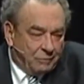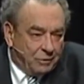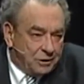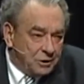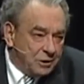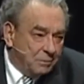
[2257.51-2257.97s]

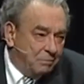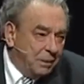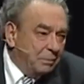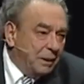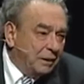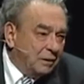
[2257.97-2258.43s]
which is a
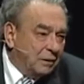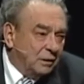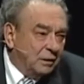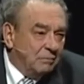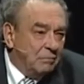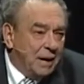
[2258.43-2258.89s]

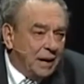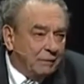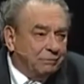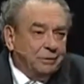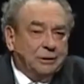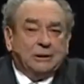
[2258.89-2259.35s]
biblical
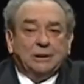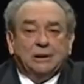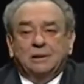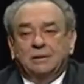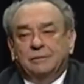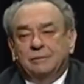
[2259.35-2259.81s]
metaphor